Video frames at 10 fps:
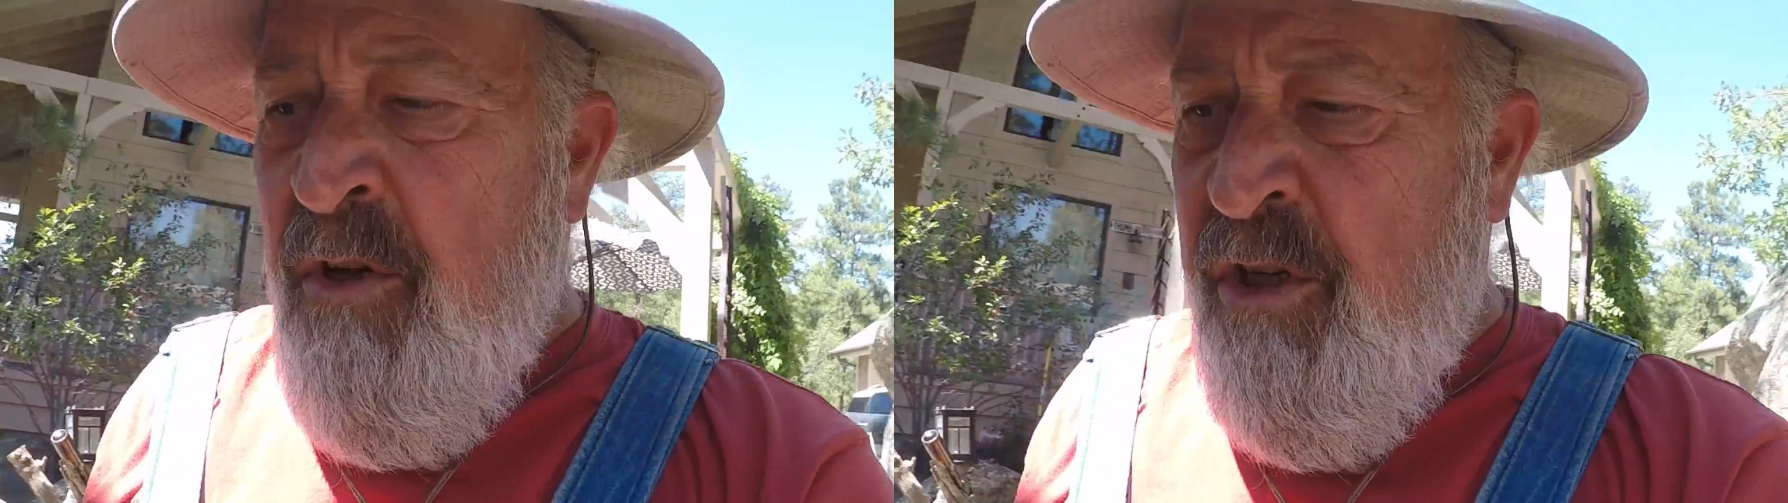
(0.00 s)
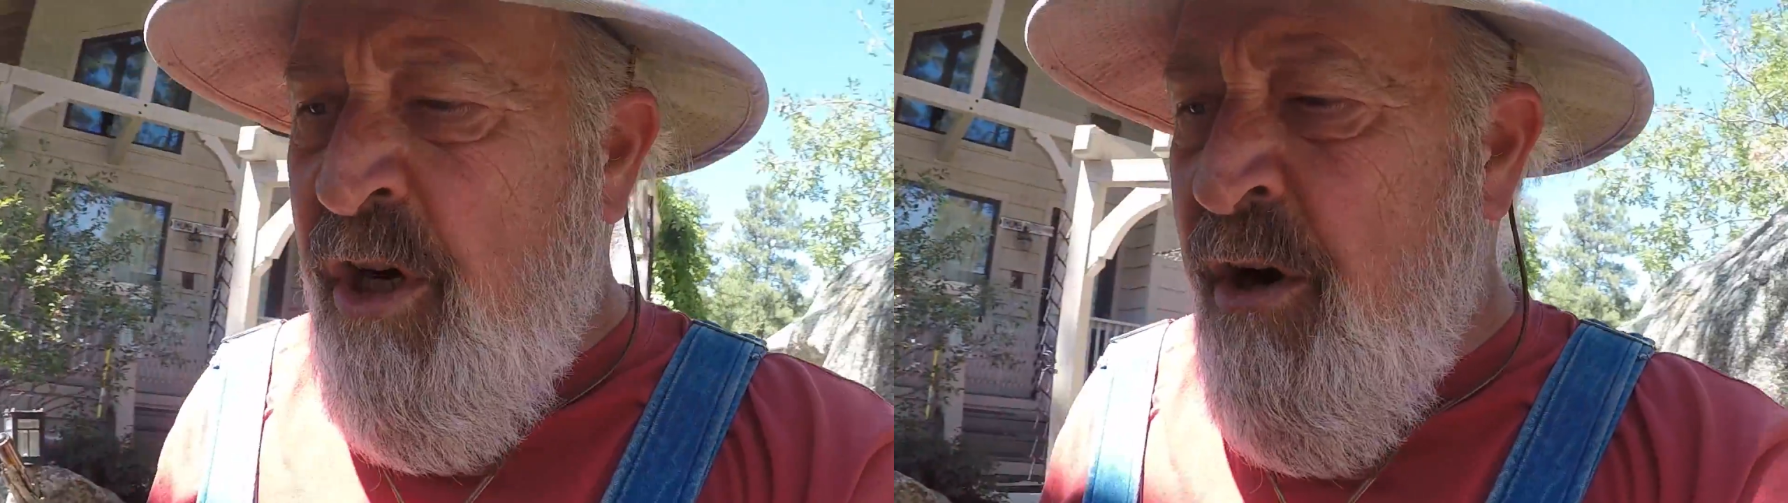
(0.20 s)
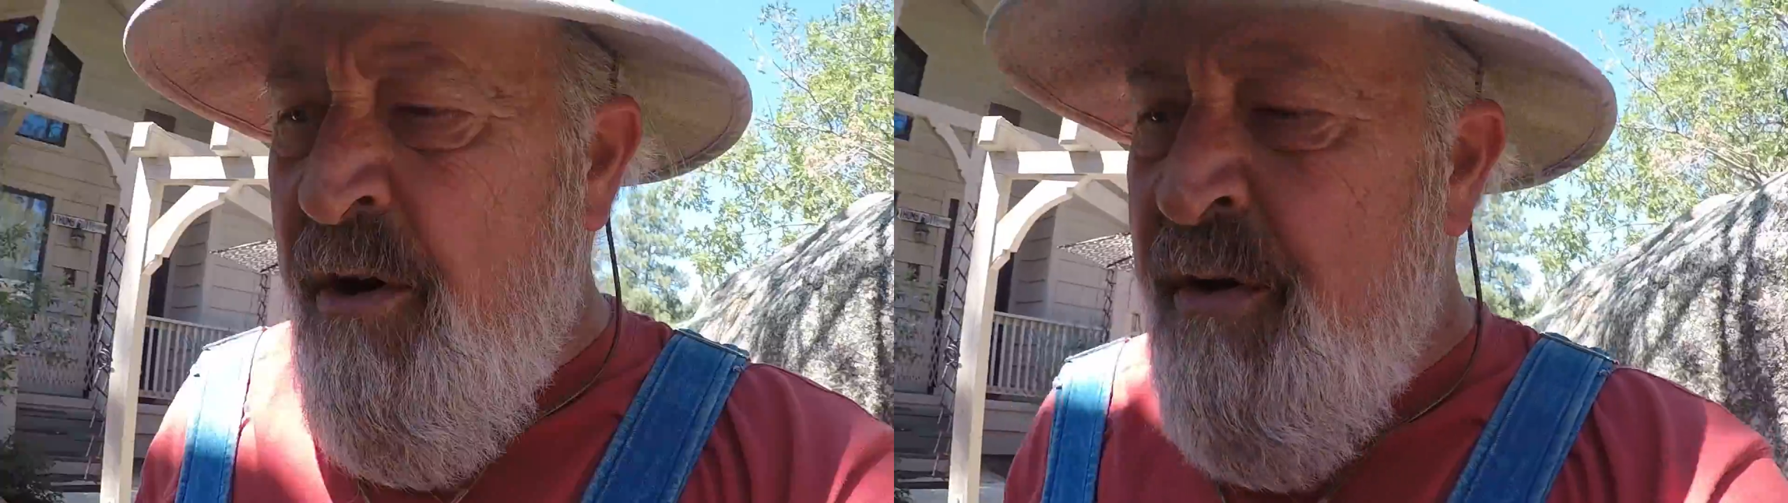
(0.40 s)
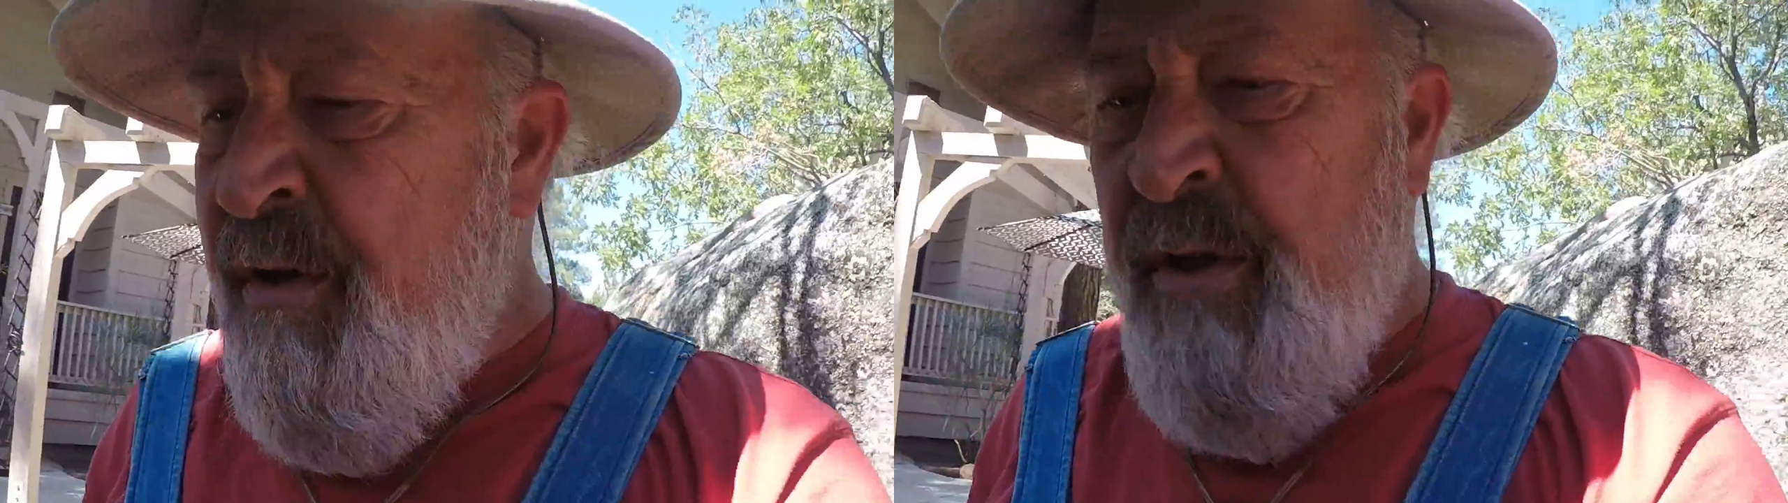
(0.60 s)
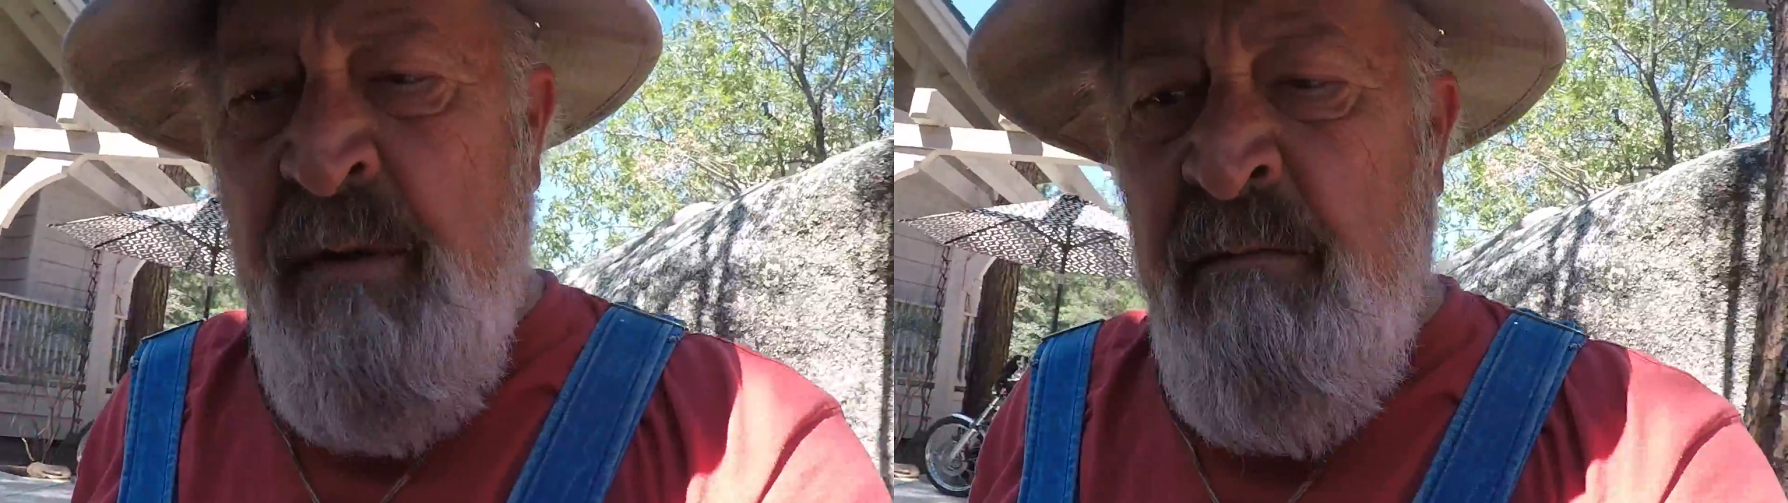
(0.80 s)

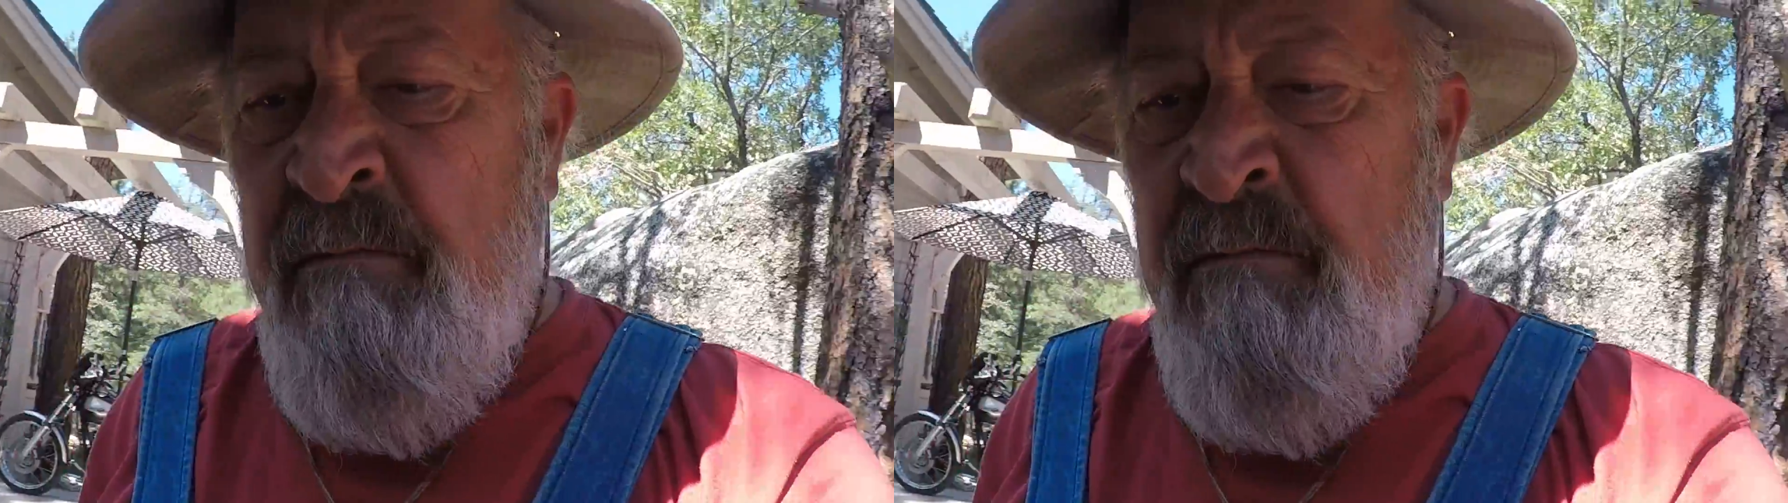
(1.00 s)
shears,